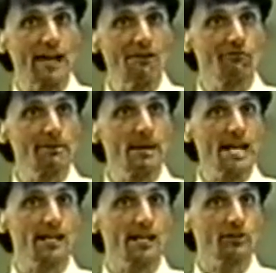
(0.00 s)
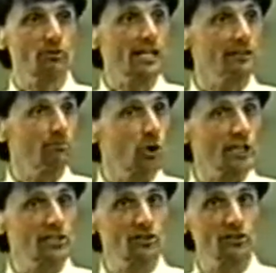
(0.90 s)
of every bank contract and
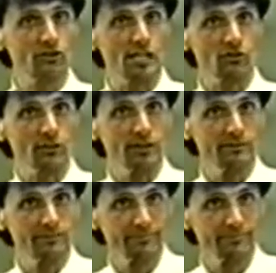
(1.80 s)
mortgage in this country.